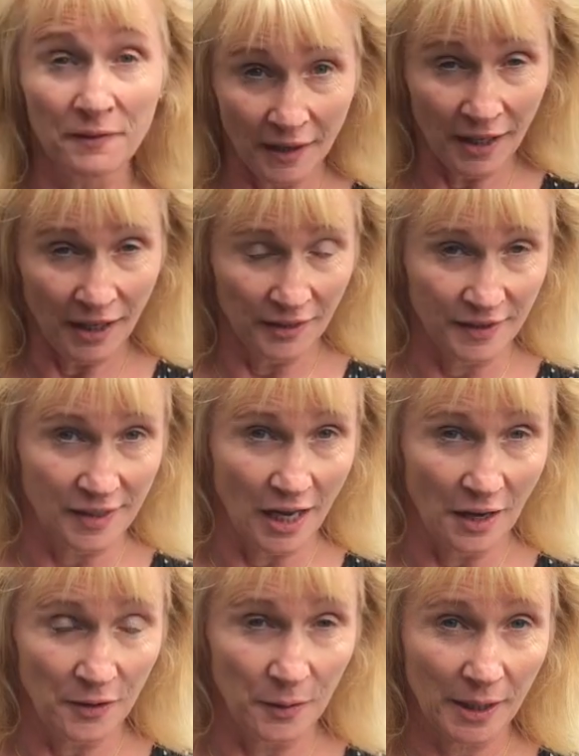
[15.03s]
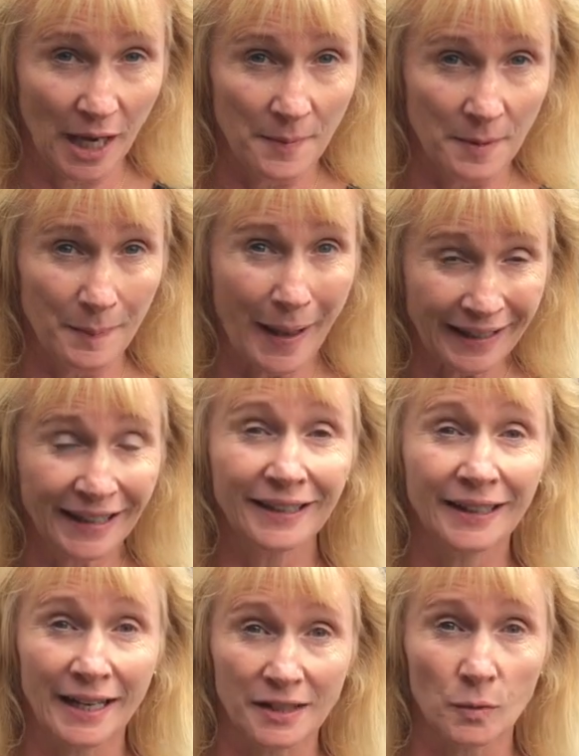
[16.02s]
furloughed staff who are coming back
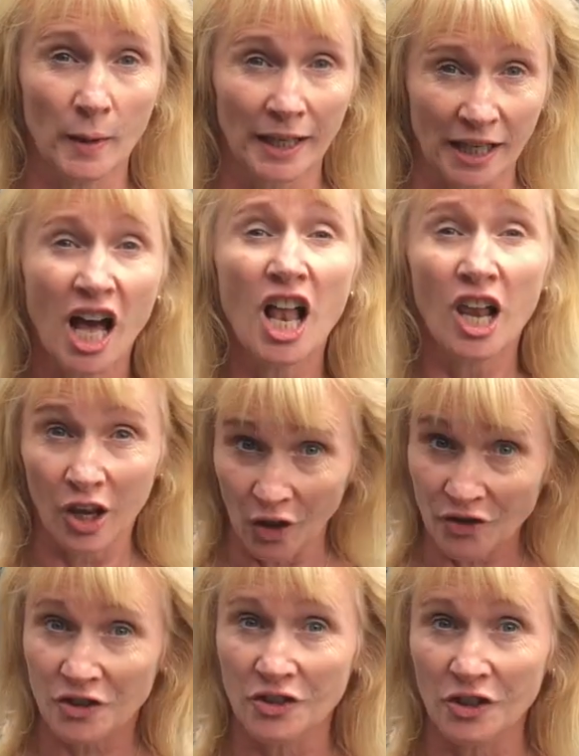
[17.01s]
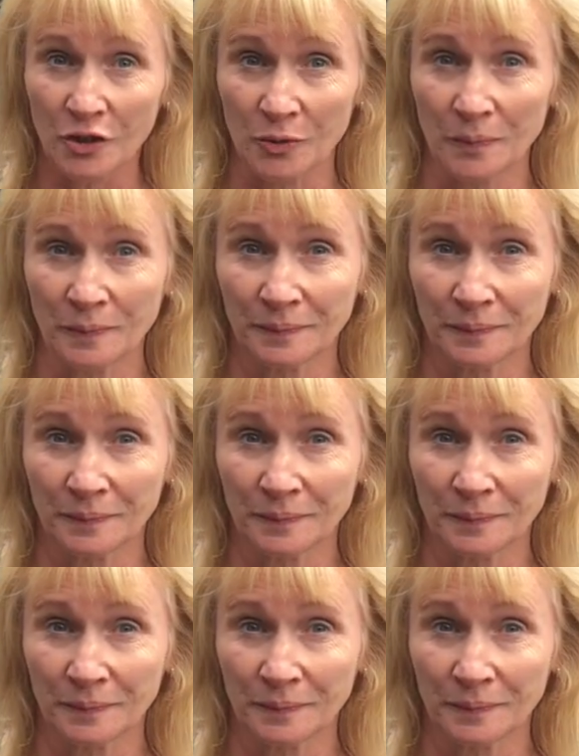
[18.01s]
in next week. Lots to do.